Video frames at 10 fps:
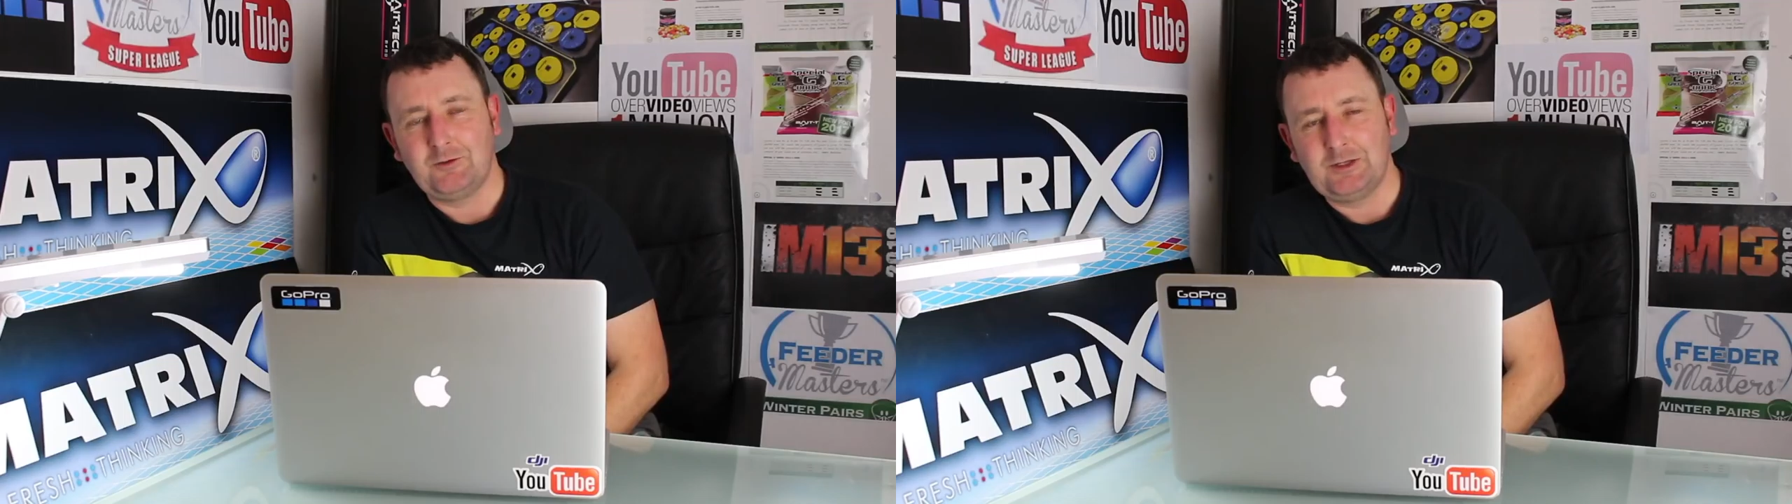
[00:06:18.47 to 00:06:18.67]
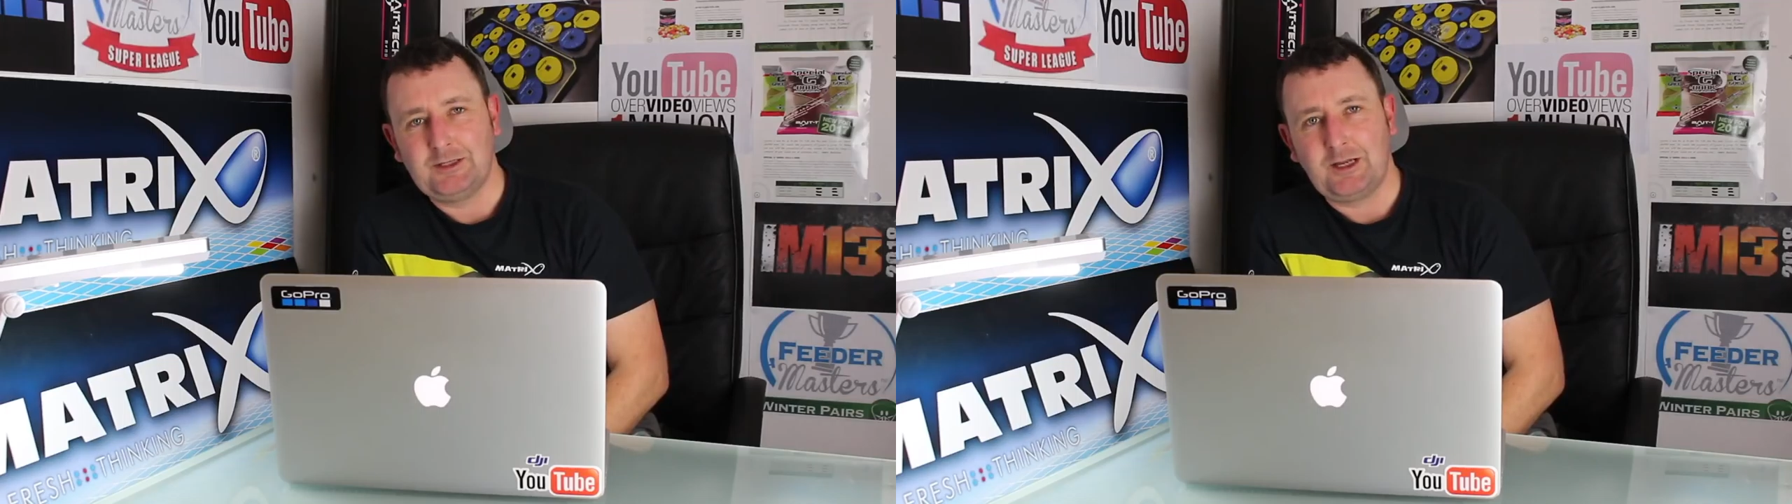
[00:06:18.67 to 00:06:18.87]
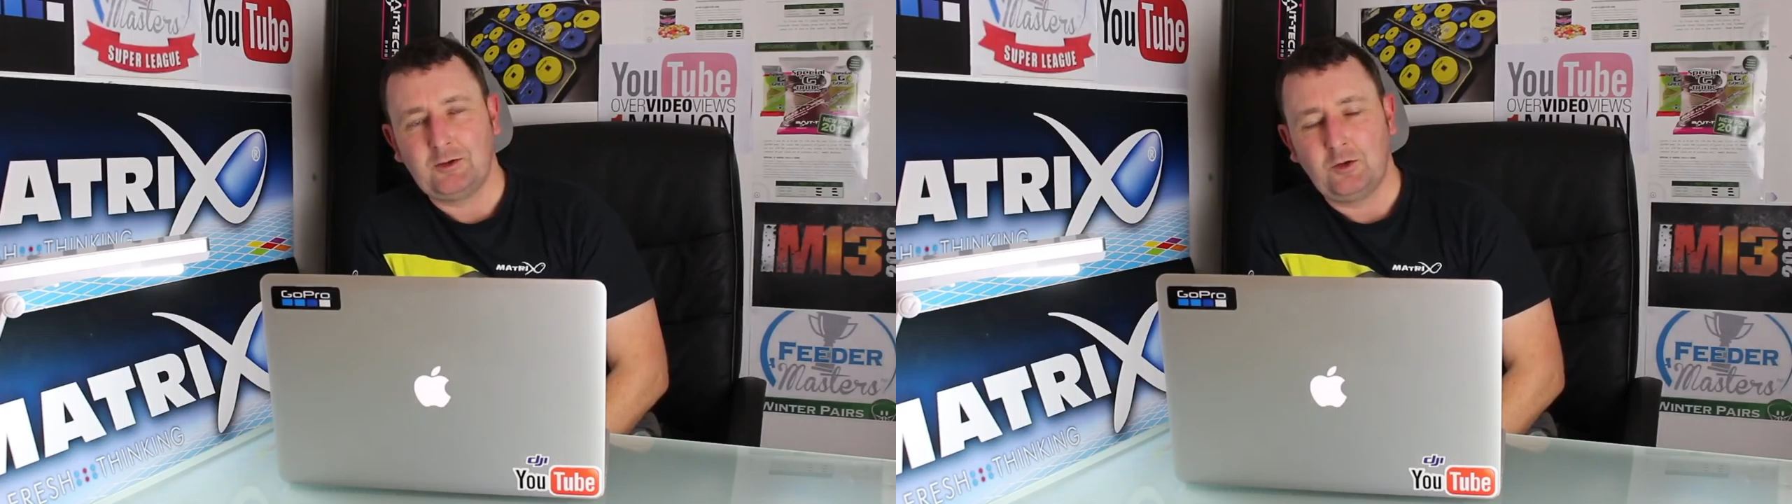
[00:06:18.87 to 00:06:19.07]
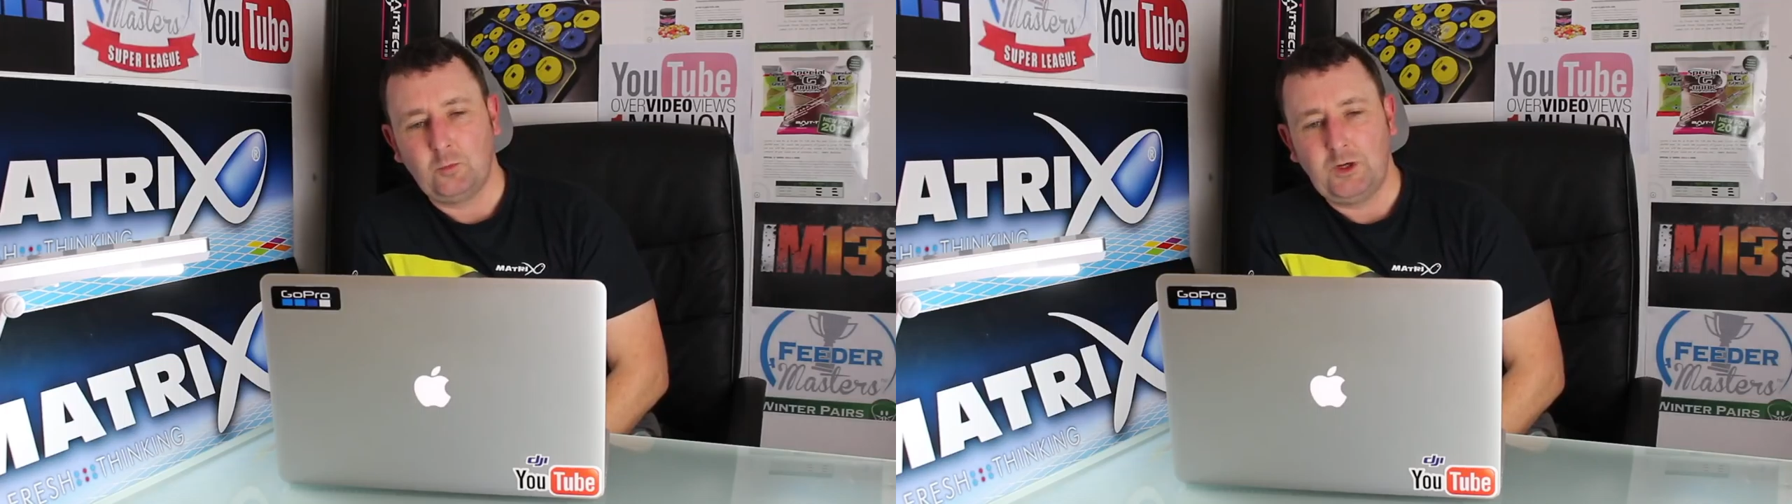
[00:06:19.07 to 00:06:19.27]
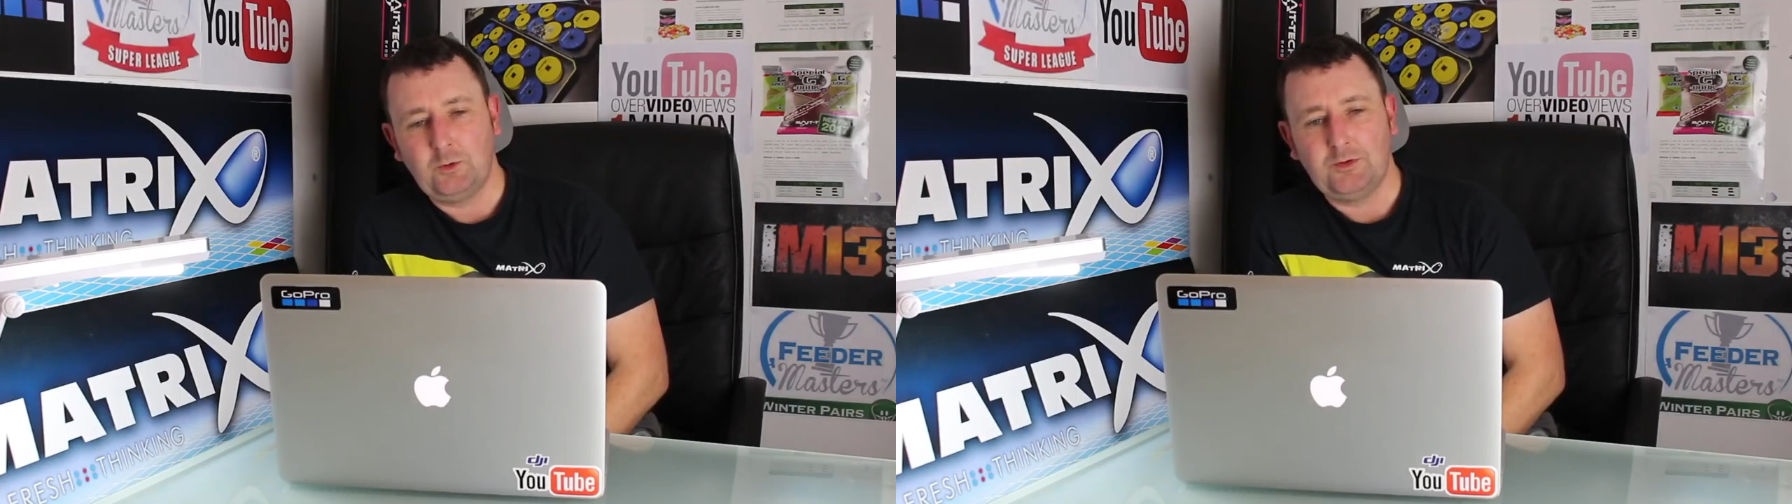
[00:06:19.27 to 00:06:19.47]
I really get
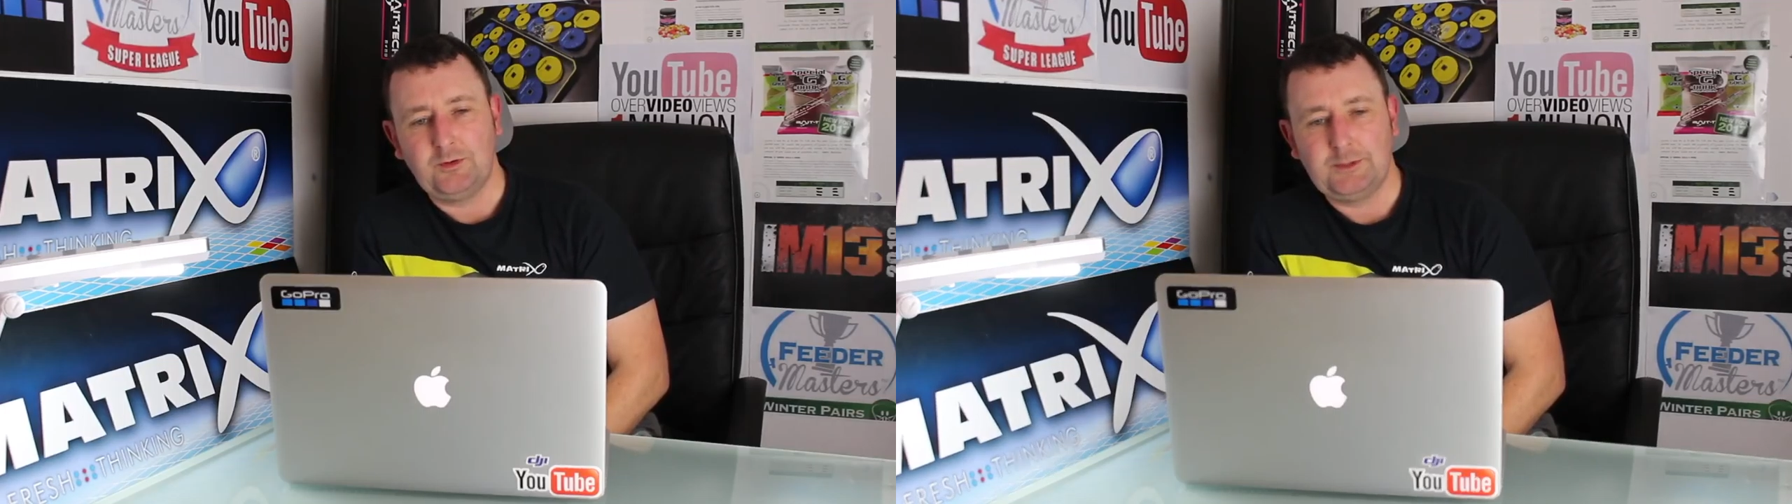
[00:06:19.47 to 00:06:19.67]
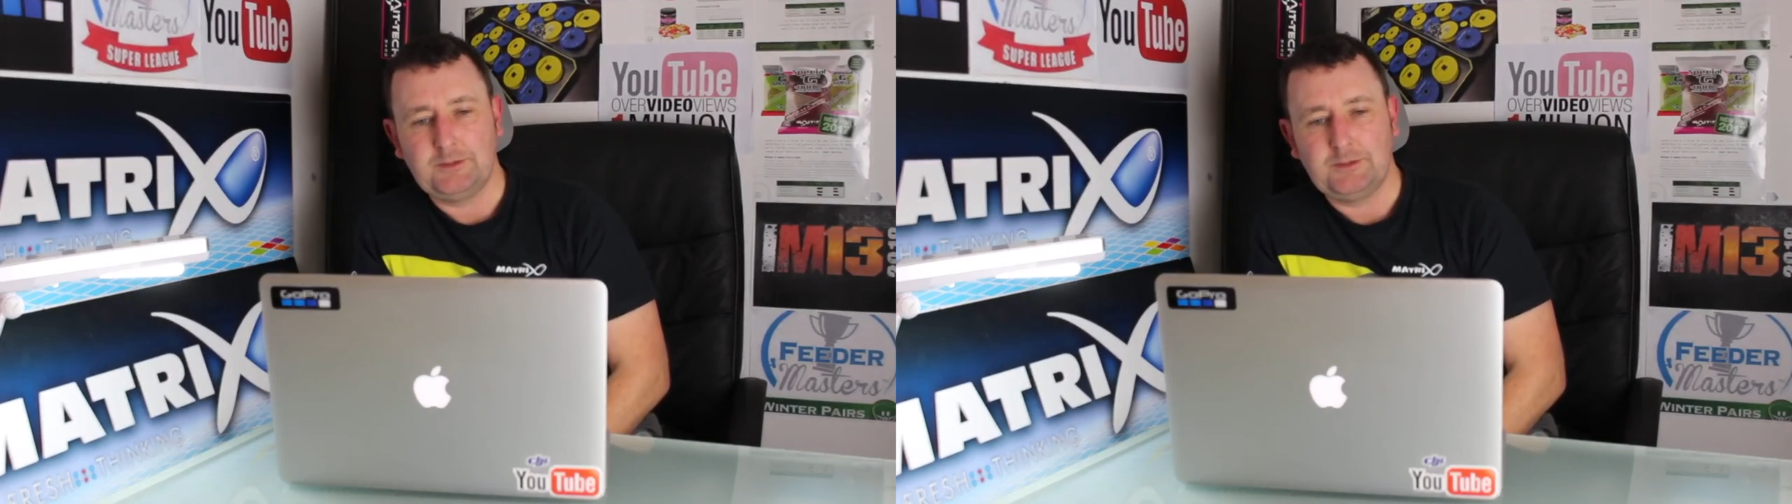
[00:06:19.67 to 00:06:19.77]
along well with him,